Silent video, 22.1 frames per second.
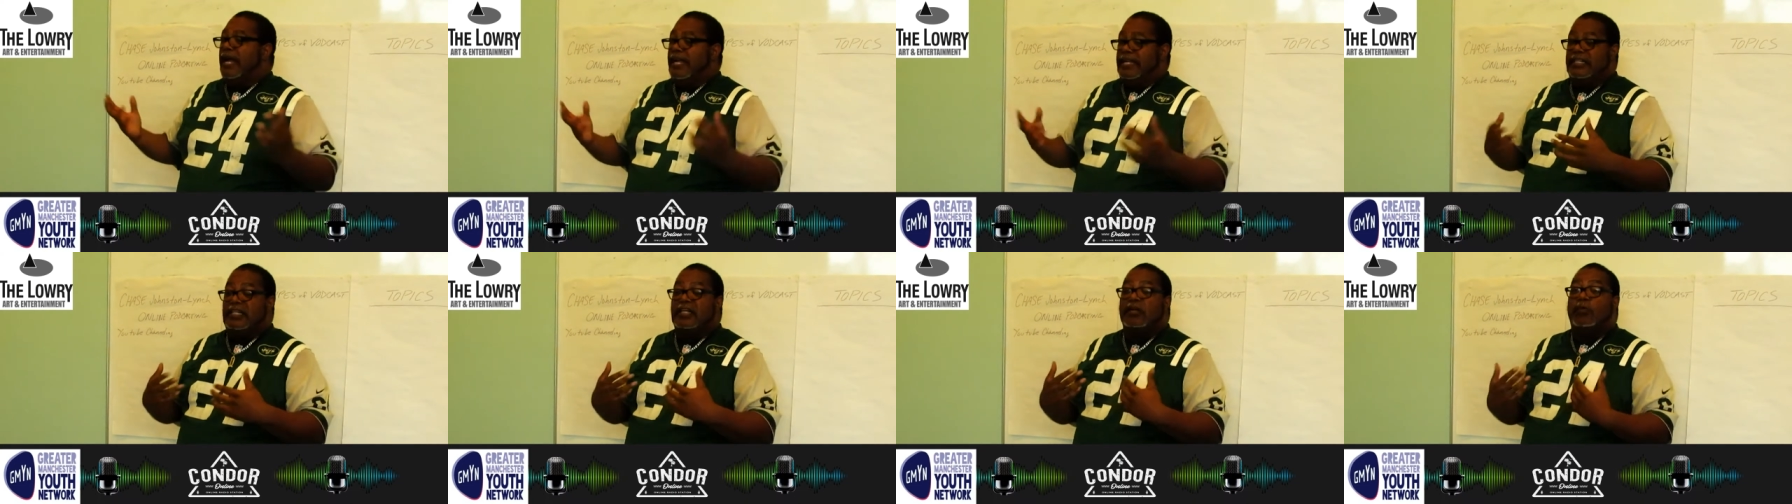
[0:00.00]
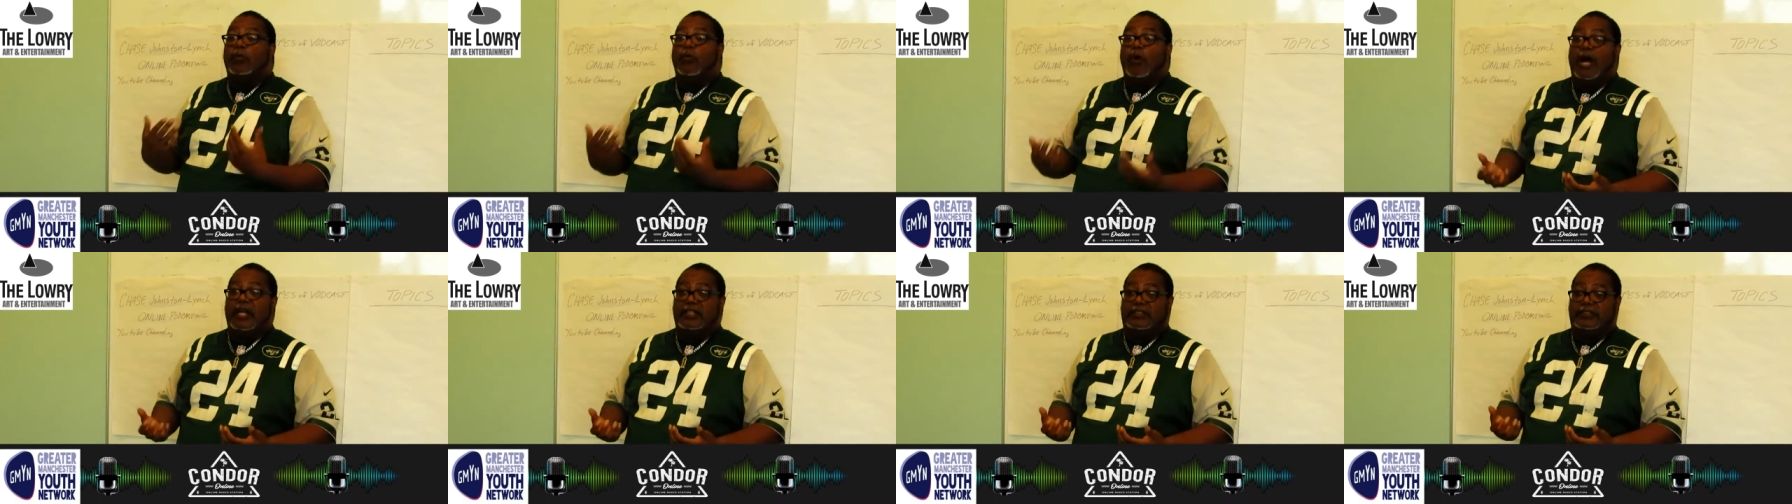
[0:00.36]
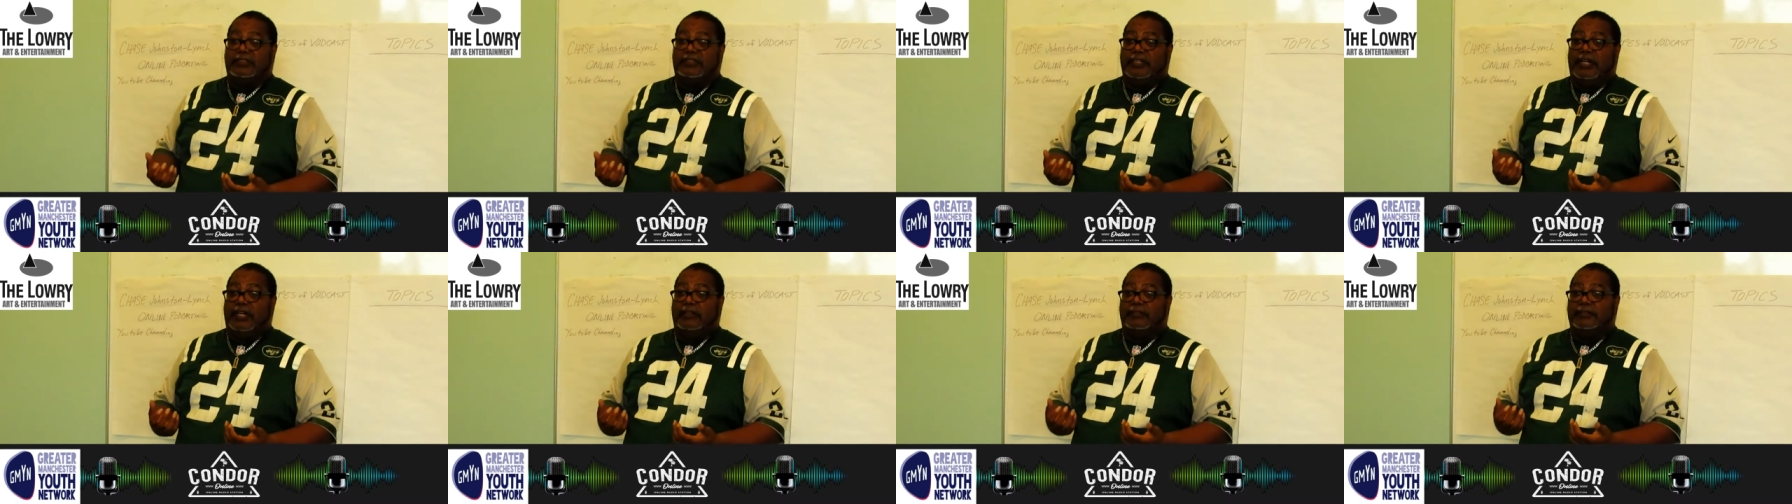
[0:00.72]
and you can watch
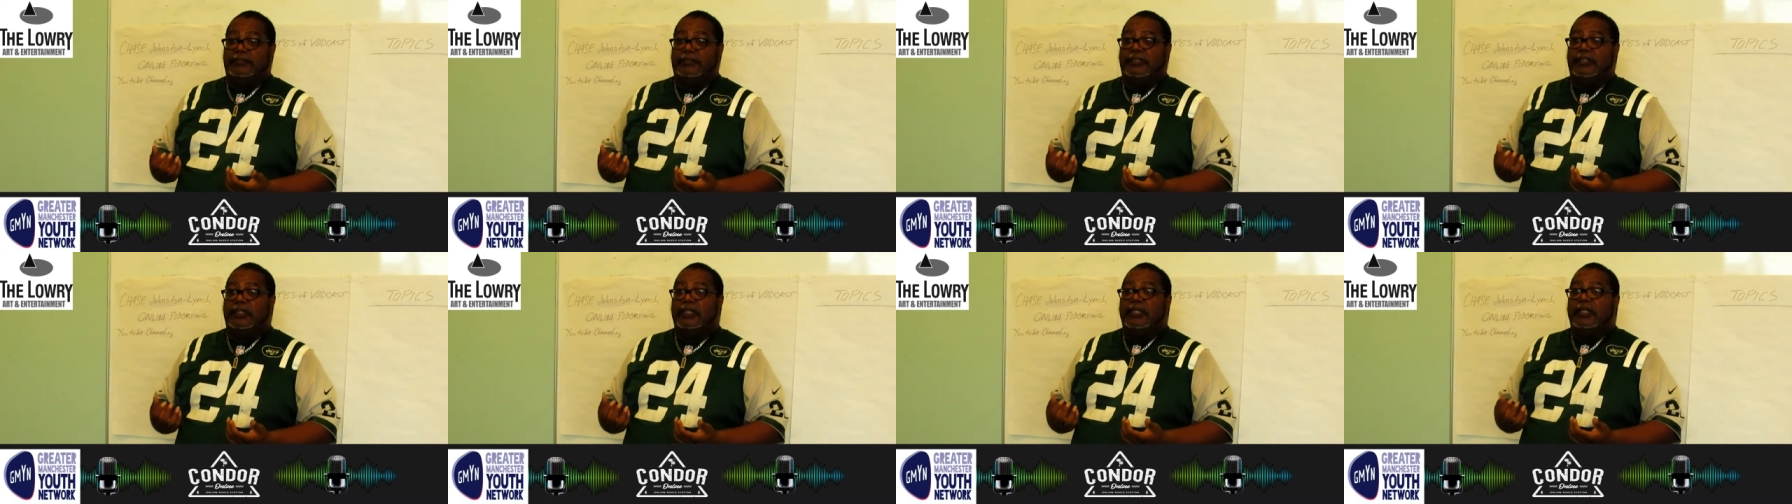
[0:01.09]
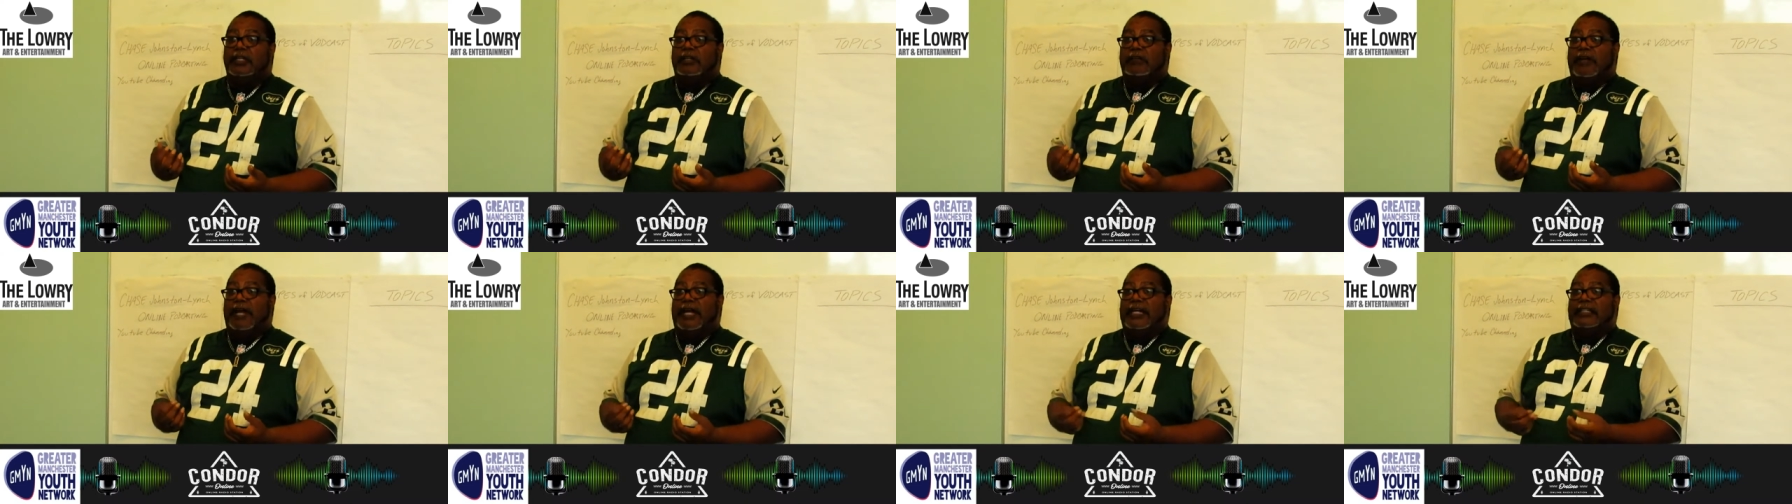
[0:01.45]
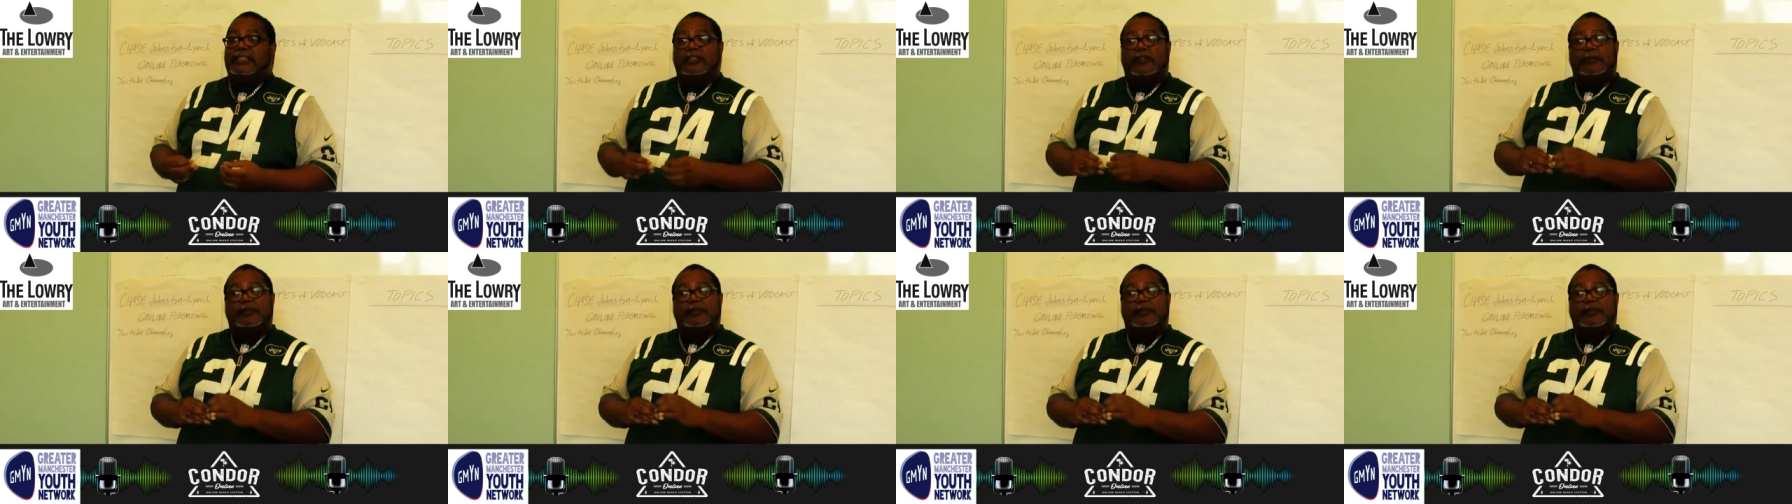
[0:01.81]
stuff right?